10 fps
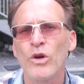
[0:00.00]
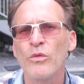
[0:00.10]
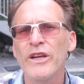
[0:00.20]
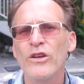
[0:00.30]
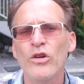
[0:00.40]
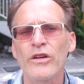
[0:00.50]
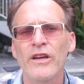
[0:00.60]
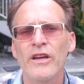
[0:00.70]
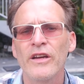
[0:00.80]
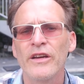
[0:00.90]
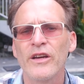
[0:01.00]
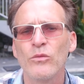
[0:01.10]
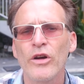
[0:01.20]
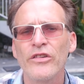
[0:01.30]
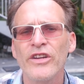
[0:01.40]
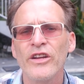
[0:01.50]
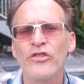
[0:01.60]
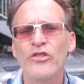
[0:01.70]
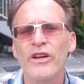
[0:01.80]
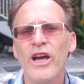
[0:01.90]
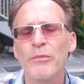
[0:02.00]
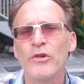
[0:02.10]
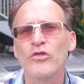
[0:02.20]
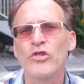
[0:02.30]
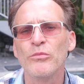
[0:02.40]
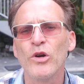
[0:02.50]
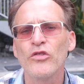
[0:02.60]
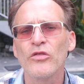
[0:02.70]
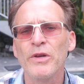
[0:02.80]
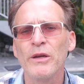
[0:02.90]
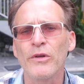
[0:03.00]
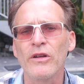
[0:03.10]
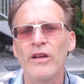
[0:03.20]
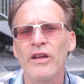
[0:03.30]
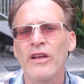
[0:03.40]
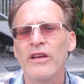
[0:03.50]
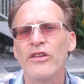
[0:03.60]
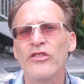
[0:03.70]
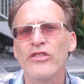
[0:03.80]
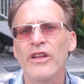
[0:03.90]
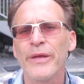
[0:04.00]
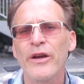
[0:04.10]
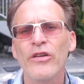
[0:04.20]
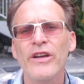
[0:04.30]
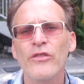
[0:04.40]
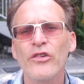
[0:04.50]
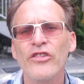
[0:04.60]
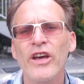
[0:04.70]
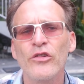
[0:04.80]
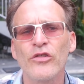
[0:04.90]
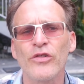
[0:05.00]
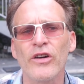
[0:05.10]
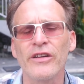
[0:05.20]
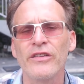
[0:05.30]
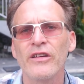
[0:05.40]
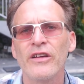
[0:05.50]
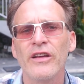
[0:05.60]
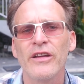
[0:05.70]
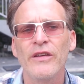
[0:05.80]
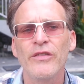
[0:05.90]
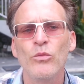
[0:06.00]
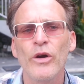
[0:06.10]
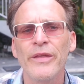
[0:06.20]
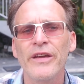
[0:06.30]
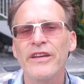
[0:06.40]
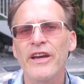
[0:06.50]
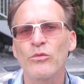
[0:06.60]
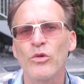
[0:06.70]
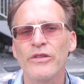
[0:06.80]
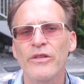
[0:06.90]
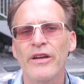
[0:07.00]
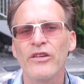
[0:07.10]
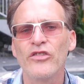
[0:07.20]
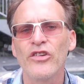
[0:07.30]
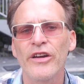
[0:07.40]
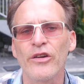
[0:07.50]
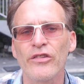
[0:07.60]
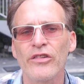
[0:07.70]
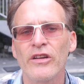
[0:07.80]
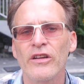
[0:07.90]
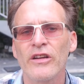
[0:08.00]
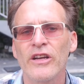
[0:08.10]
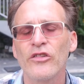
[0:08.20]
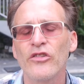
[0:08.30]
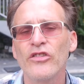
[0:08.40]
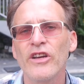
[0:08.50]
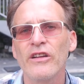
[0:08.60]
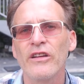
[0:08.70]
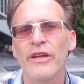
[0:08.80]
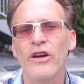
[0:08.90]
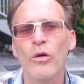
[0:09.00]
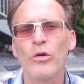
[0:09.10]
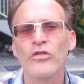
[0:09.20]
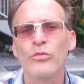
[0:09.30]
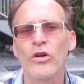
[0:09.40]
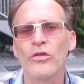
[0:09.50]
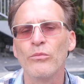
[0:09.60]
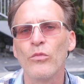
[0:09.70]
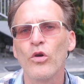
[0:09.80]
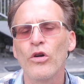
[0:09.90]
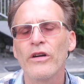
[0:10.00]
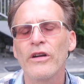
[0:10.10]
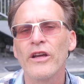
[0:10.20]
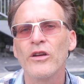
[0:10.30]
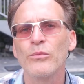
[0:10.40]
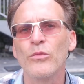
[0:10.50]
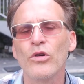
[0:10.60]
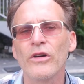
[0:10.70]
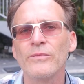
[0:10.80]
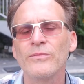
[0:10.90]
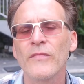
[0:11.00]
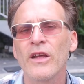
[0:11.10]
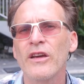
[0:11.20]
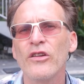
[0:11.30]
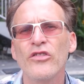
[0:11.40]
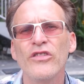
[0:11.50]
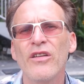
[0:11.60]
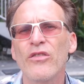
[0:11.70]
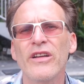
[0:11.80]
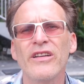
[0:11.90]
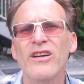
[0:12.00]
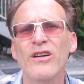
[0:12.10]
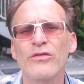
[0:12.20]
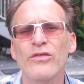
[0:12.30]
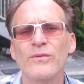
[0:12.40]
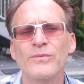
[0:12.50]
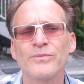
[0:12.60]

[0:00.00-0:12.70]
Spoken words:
When we look at what tends to happen to most people is that they are never satisfied, even when they get what they desired. Instead, they always want more and more. It is never enough.